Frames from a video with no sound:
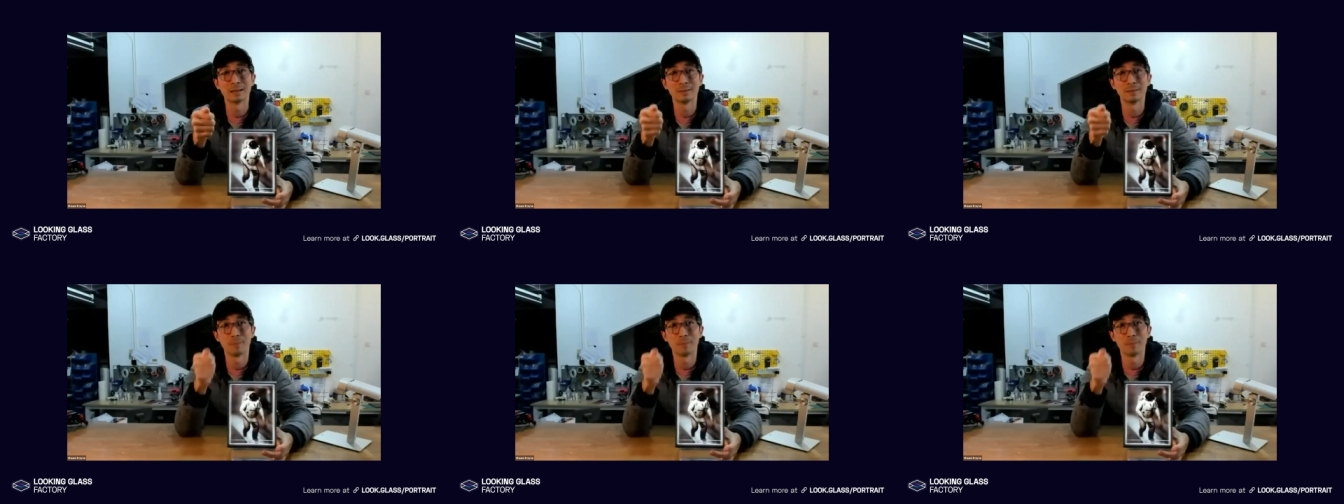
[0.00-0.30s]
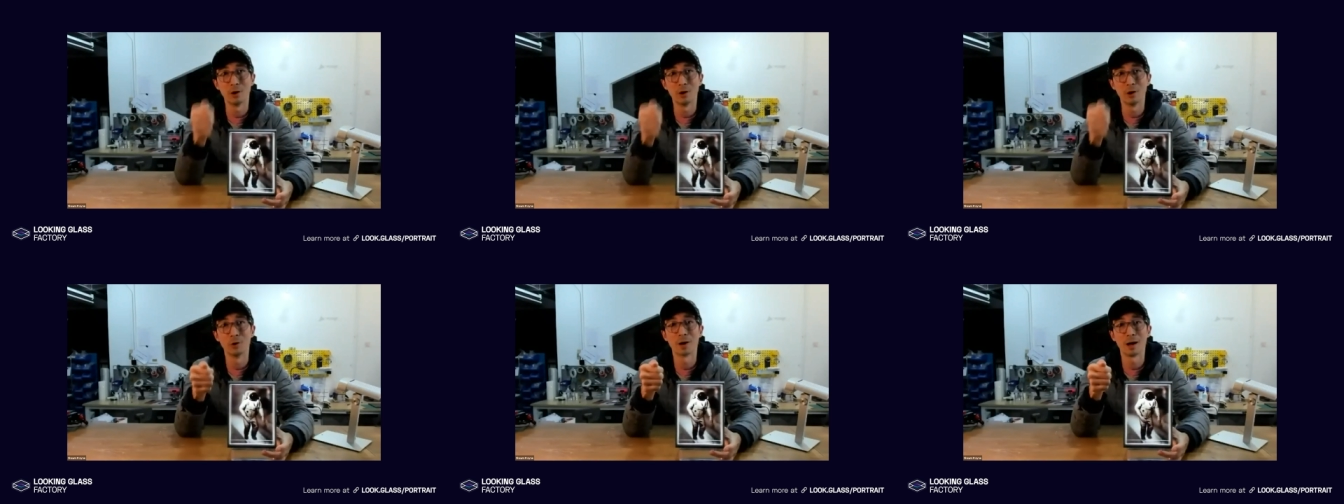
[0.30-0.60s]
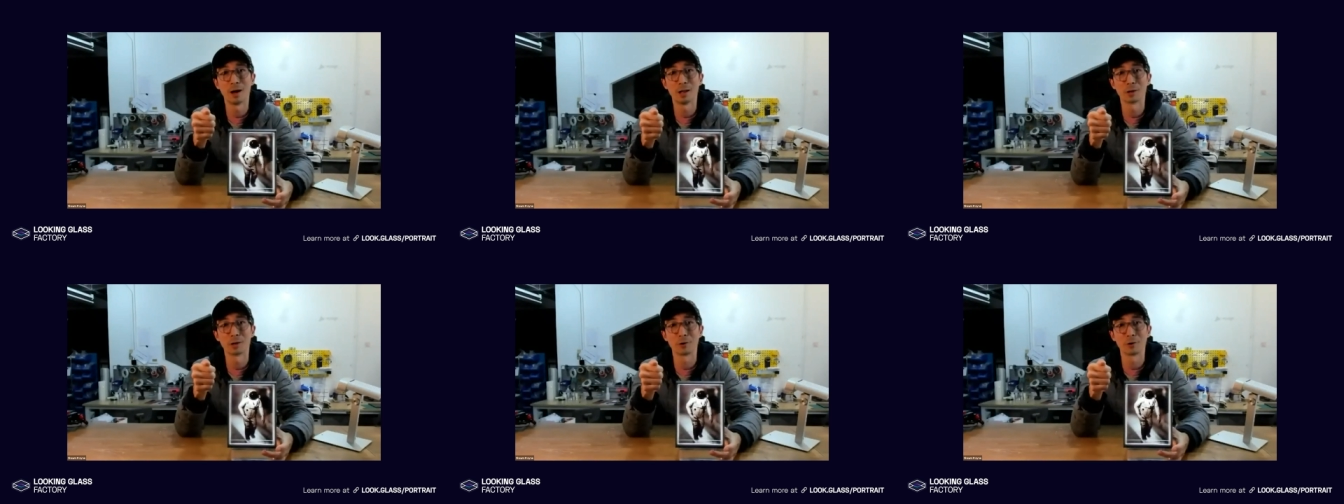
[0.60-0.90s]
my own
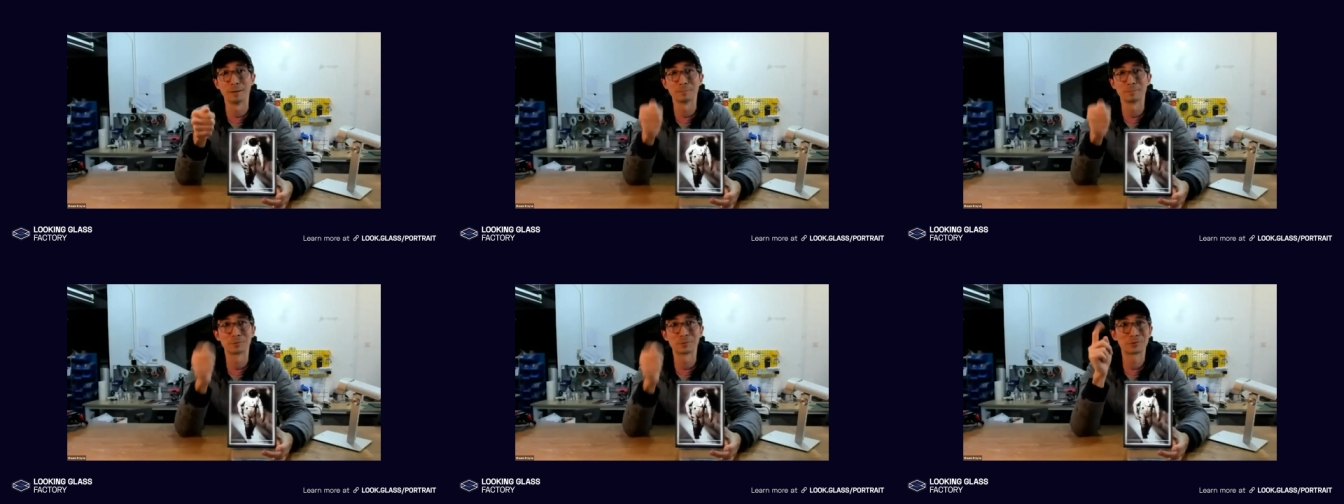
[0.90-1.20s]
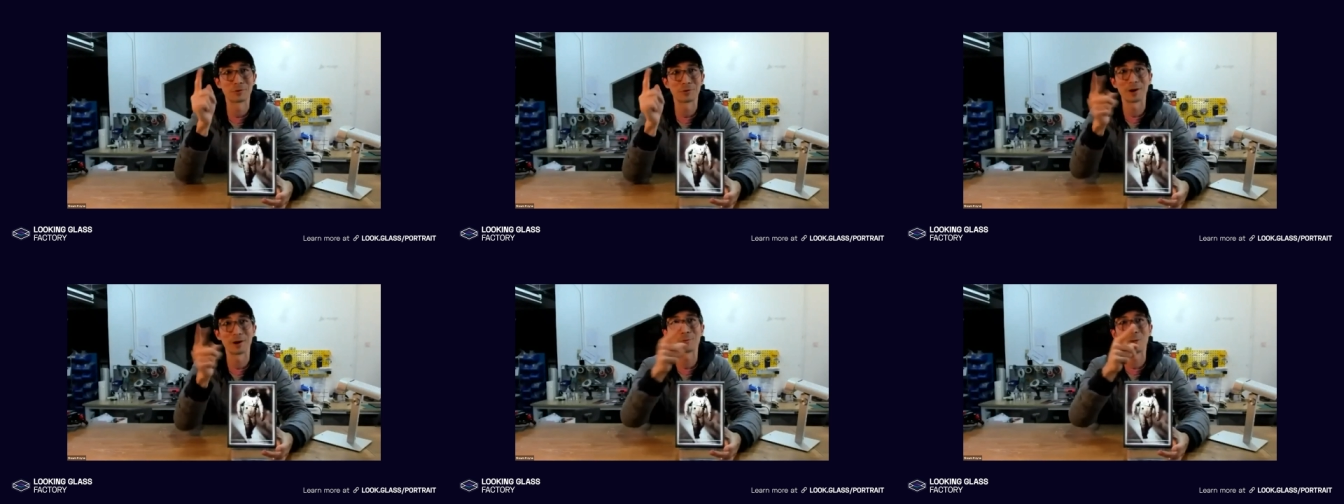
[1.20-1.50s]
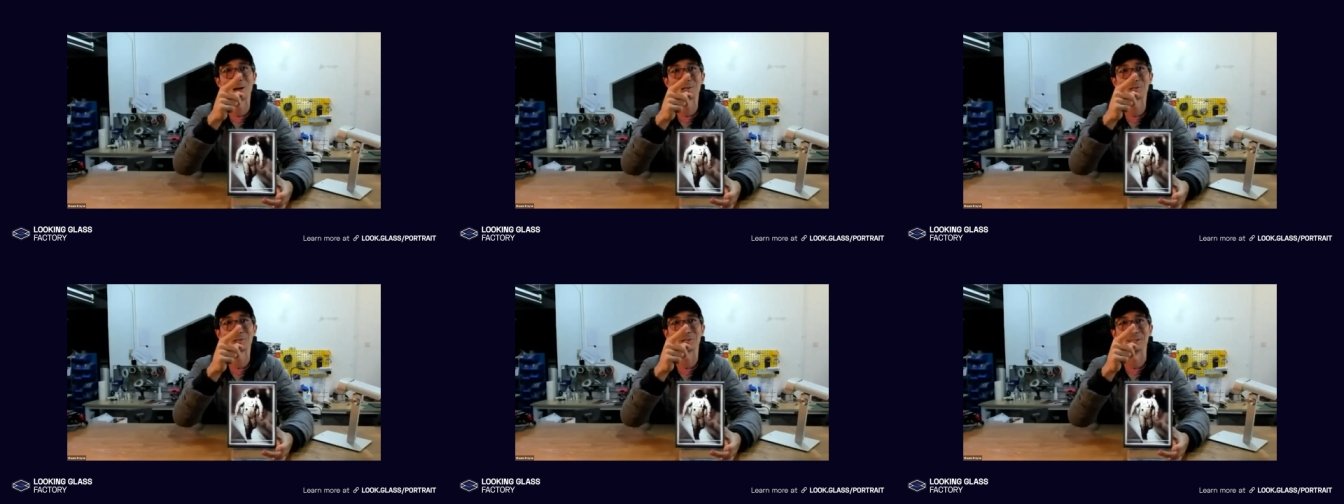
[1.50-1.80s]
holograms? Great
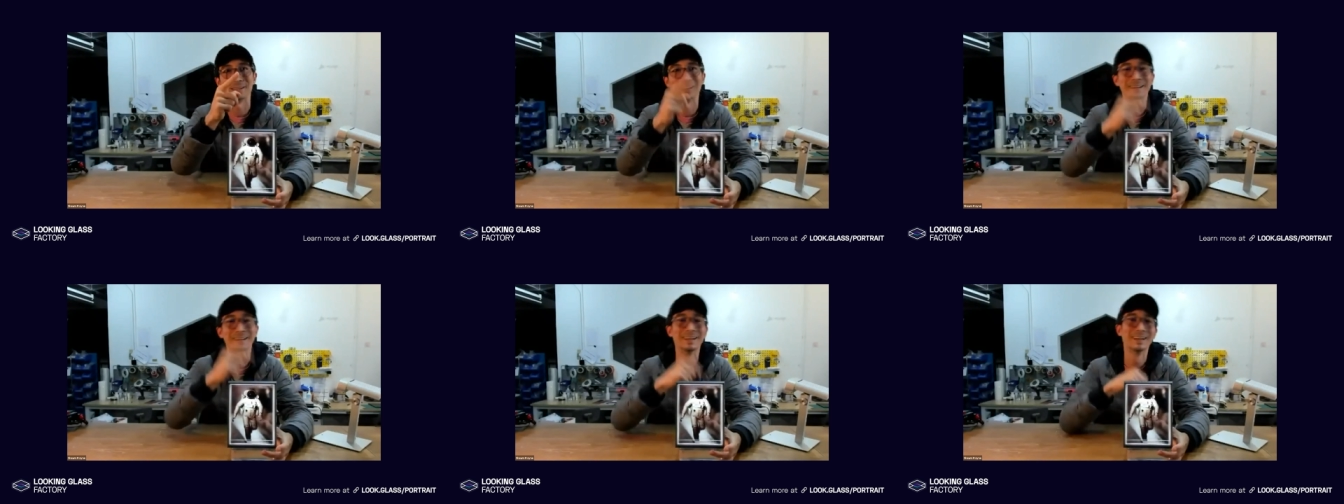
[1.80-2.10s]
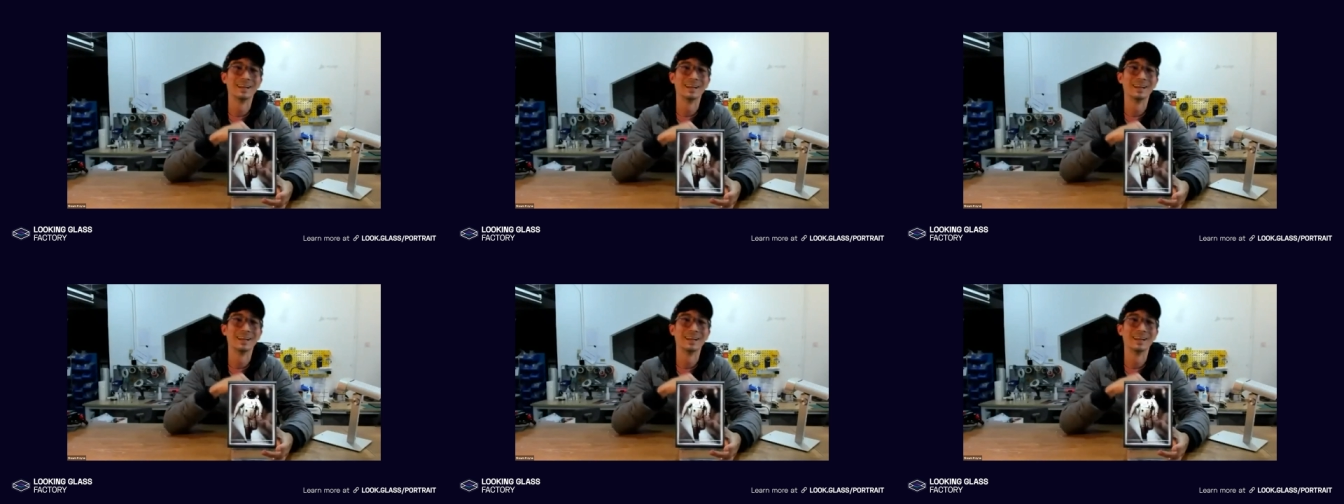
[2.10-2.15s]
question.